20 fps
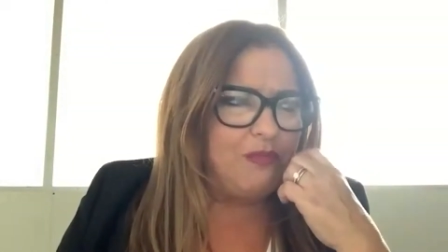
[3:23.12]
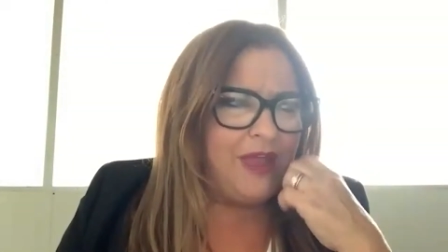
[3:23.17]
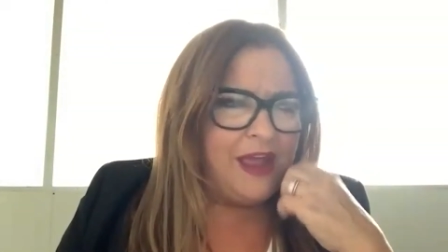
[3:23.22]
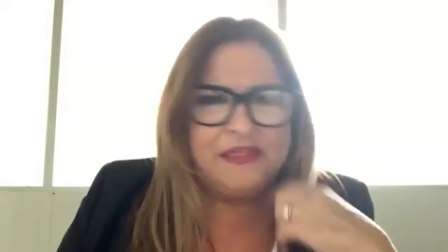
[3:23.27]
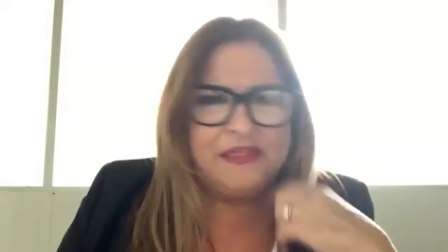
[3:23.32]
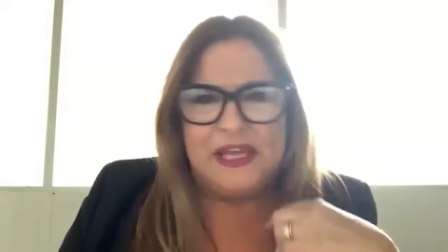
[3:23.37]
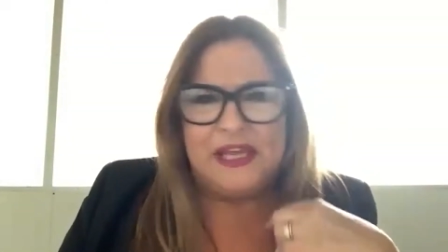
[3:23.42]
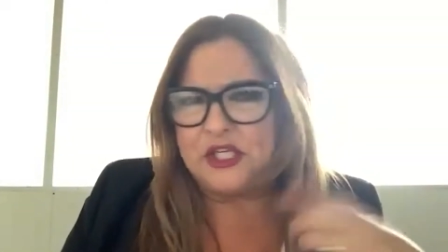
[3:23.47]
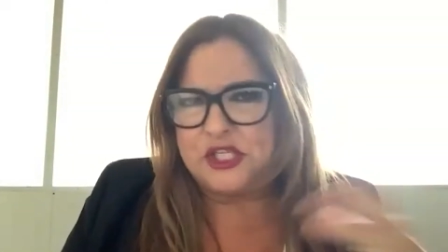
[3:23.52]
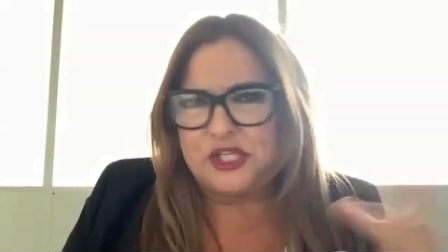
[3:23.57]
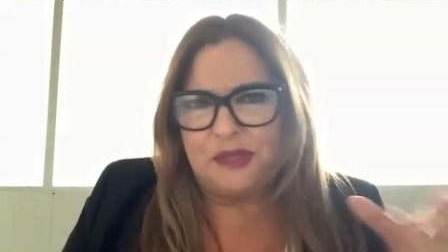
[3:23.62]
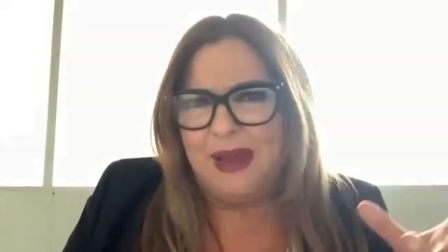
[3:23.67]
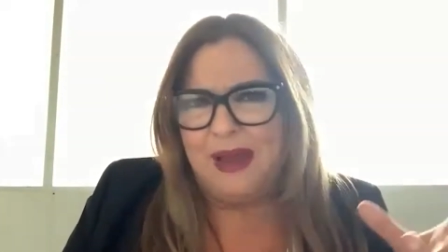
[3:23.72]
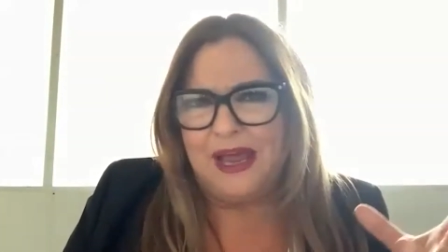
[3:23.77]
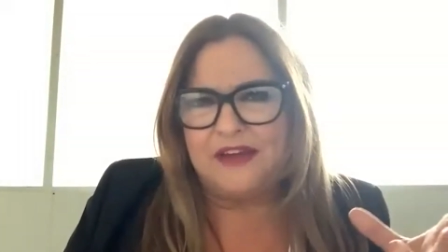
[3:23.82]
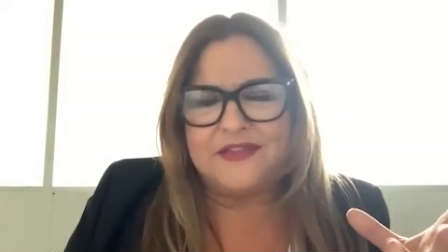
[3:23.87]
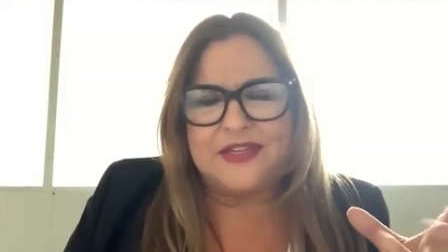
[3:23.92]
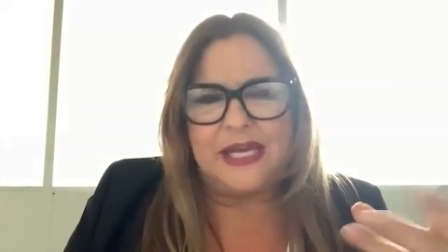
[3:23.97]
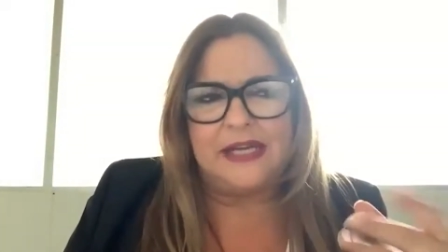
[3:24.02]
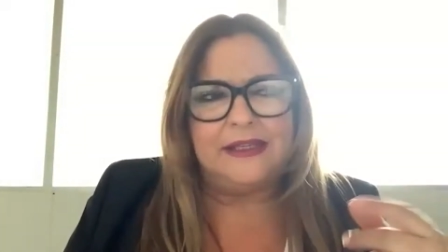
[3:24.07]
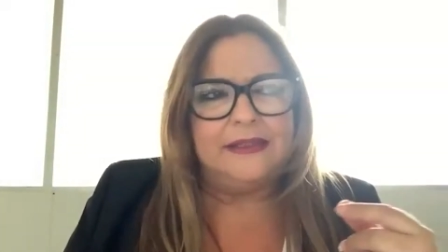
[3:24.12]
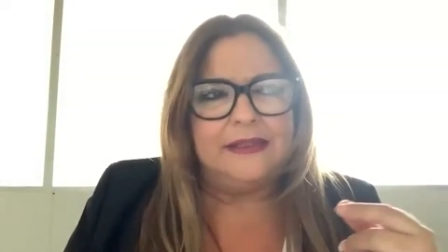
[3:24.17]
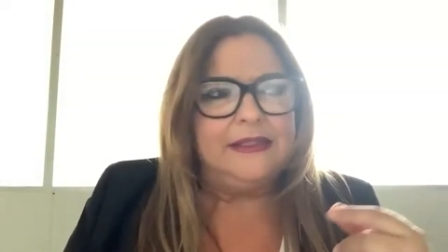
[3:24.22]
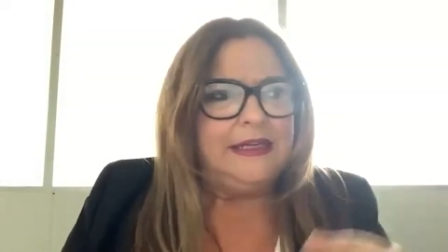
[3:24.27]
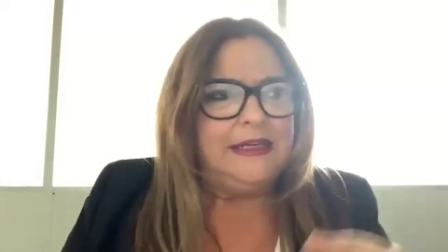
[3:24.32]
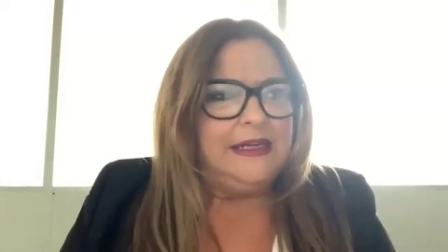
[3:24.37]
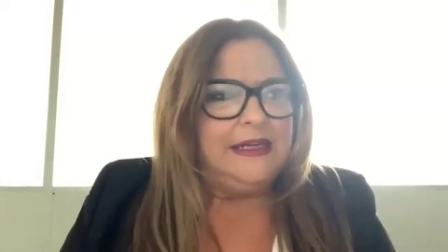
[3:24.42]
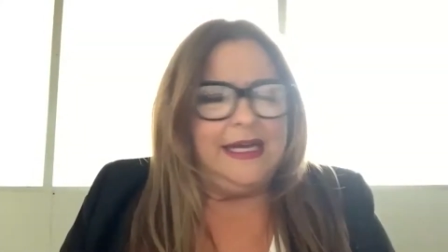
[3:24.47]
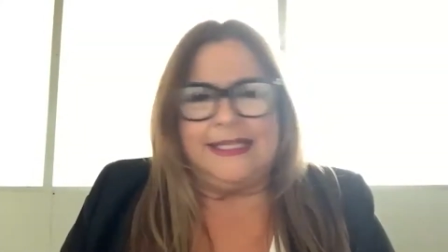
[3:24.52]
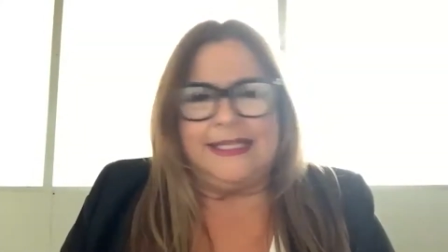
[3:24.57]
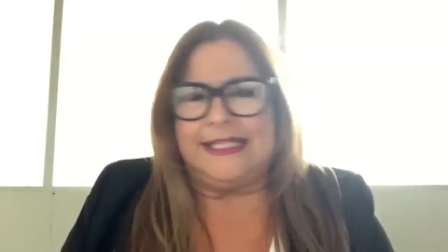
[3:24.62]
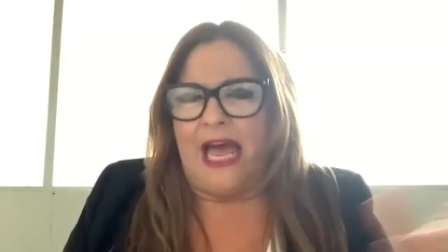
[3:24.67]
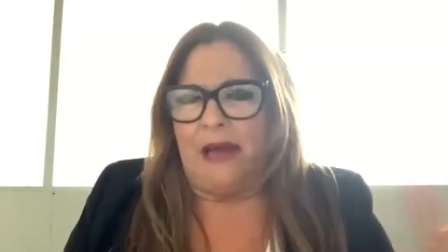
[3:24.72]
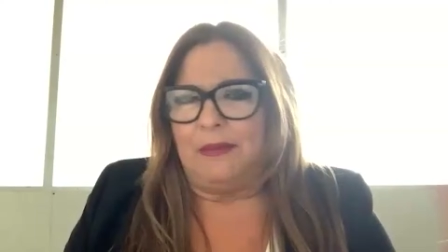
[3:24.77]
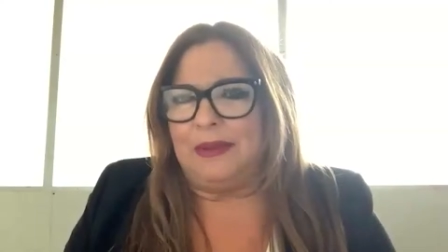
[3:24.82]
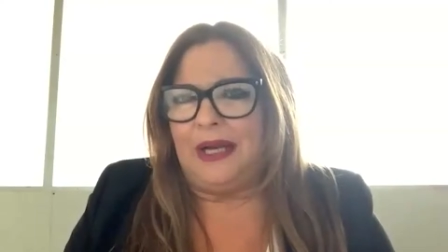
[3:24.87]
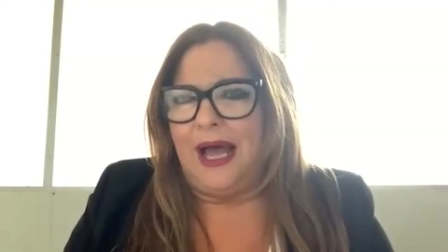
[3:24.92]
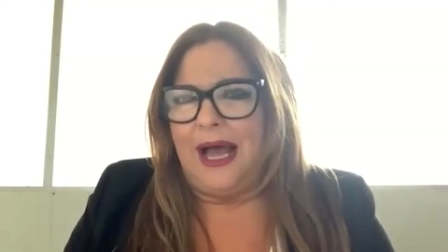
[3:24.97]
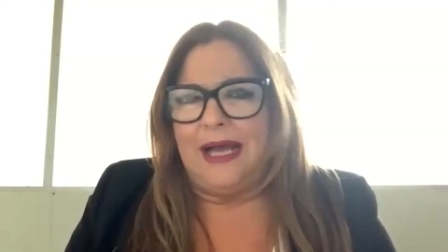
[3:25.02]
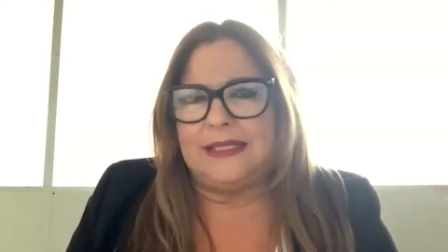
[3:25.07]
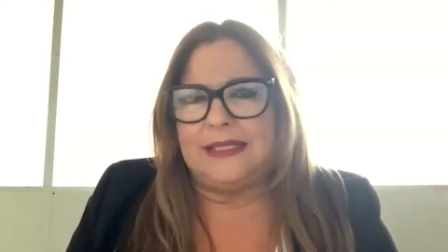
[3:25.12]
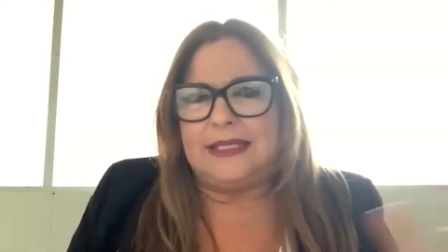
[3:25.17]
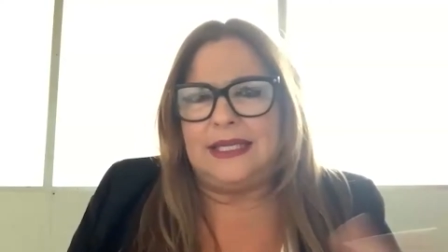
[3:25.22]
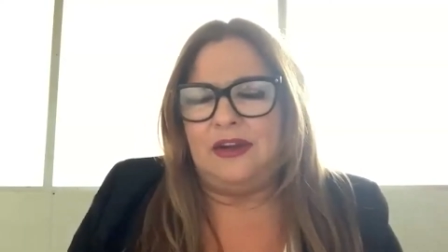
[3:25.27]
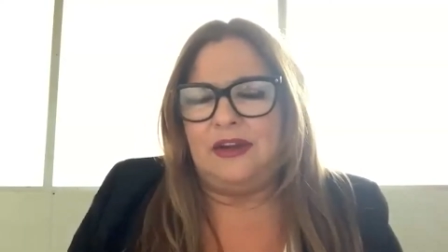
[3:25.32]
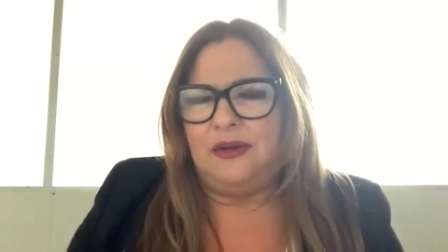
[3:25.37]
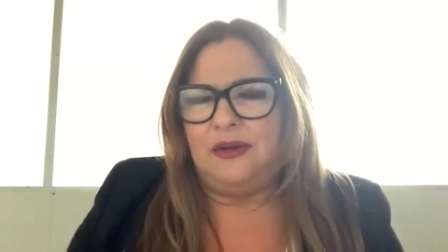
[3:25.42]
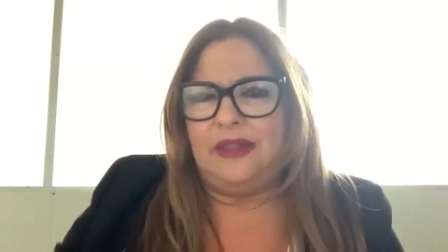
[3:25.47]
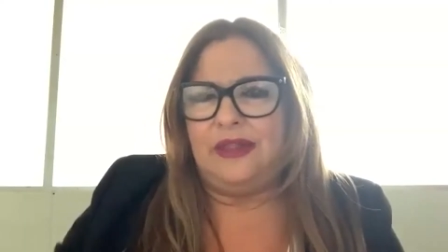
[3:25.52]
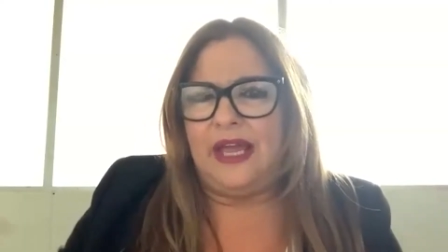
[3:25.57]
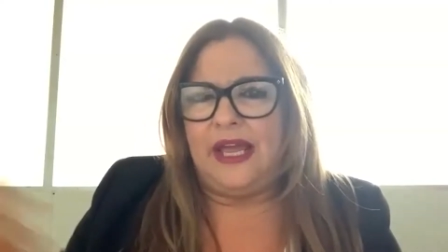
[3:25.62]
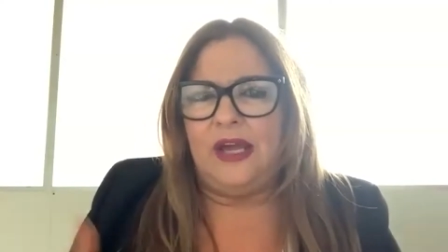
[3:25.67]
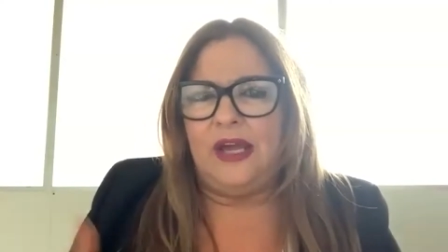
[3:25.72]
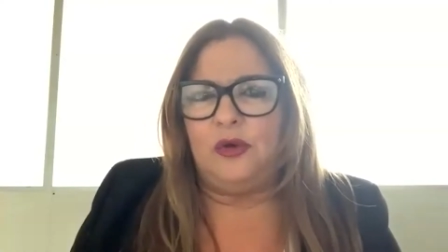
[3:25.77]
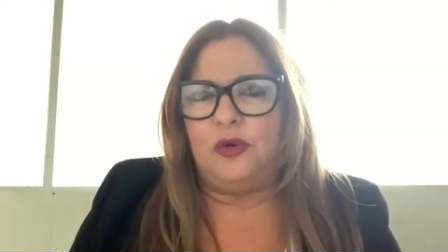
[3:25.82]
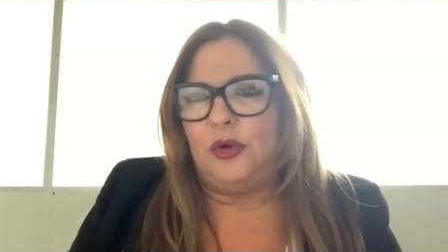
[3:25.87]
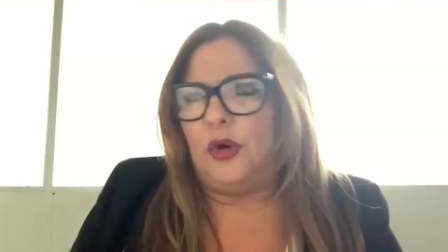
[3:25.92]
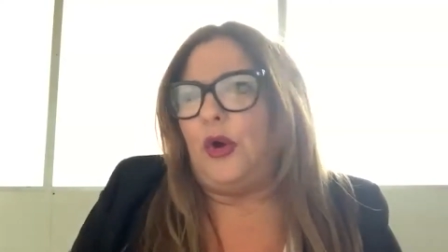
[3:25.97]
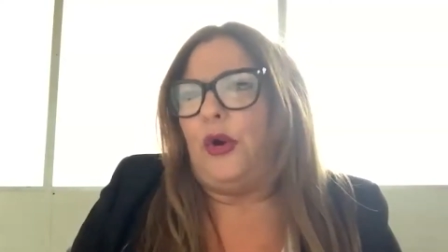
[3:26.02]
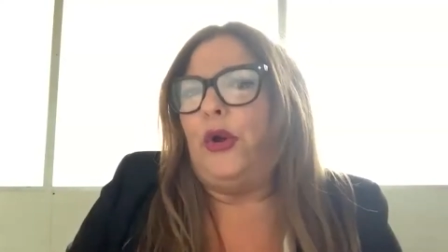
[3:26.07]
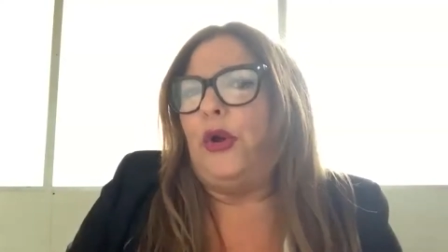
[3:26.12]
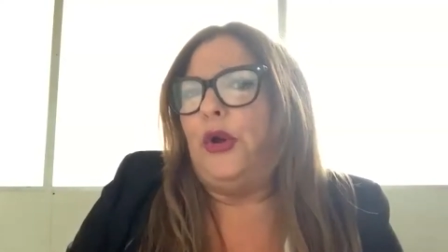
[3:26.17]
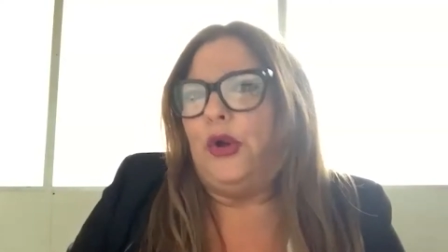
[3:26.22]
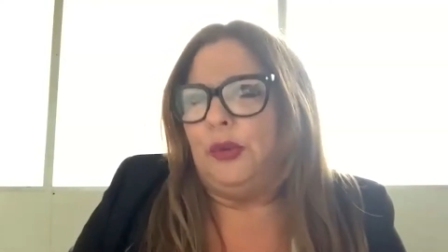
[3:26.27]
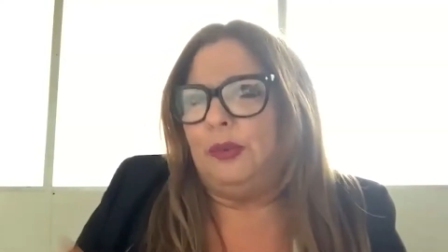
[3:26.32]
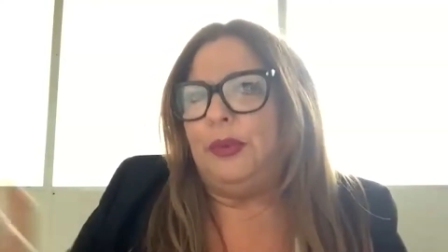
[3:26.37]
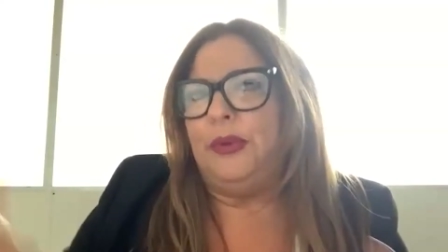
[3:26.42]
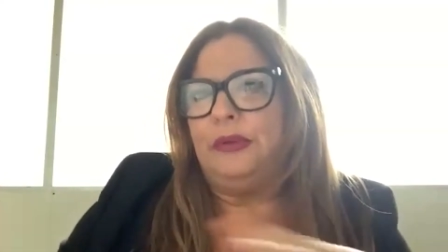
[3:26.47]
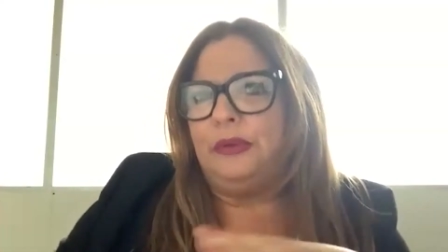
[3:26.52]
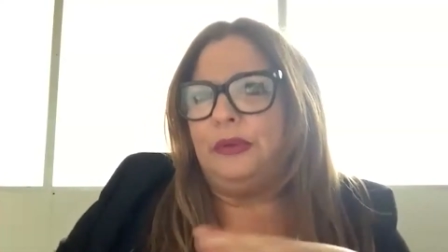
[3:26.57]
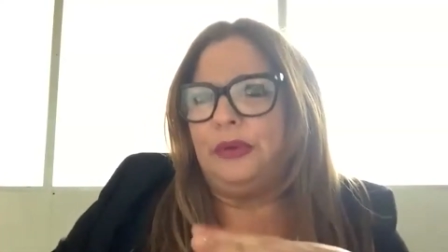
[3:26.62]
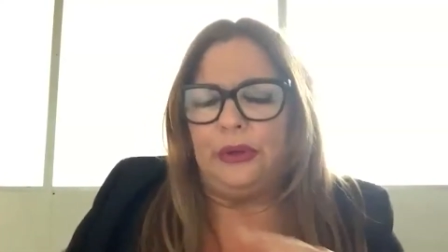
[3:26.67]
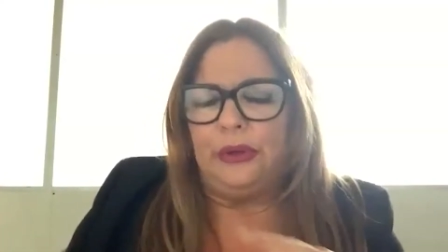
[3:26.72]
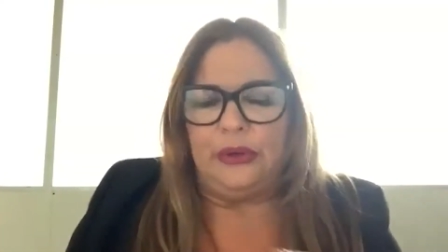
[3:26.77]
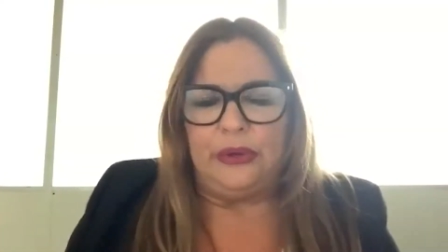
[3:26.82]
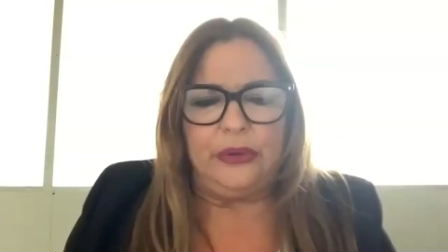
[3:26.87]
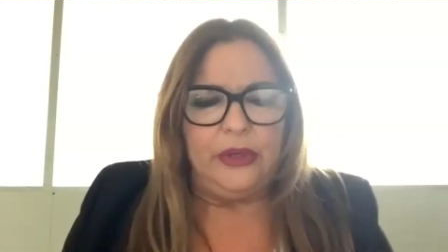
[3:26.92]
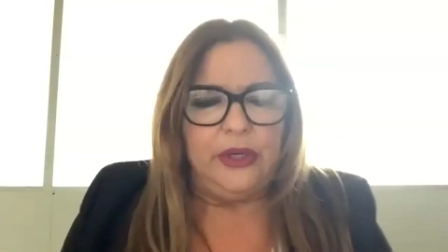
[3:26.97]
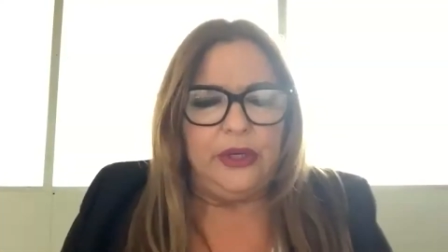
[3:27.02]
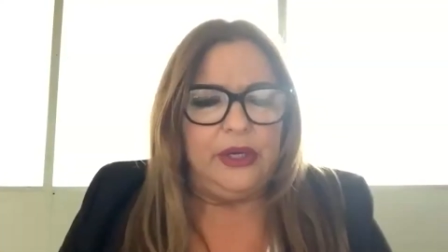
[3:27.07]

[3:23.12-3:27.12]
I think she may have done a, a tap class here and there, or not her, but you know.